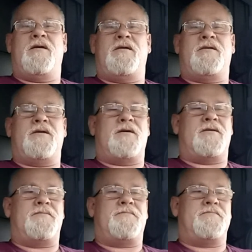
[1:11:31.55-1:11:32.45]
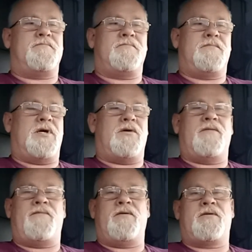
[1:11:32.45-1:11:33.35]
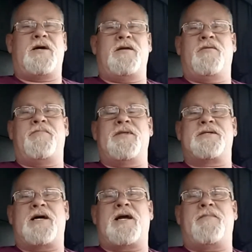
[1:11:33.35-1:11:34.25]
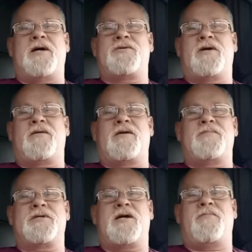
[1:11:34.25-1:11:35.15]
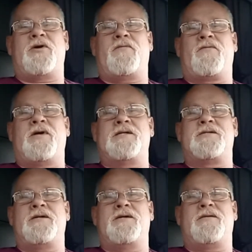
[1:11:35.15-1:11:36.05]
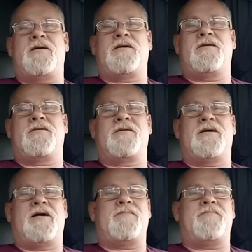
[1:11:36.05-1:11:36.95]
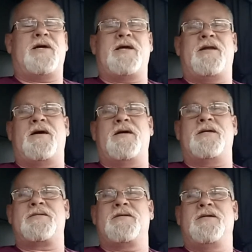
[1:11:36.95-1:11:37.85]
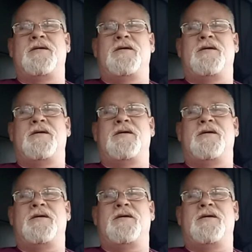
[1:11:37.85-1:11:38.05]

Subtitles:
And if you're cutting open the side of my trailer, I'm just coming over into you, and I ain't playing nice.